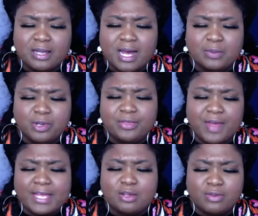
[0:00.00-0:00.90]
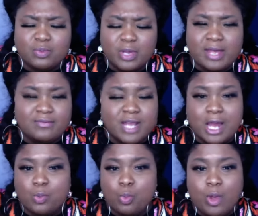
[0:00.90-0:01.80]
God, we thank you that we have
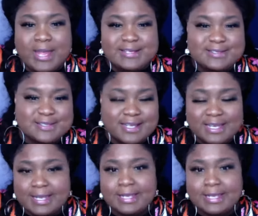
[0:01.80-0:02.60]
not wasted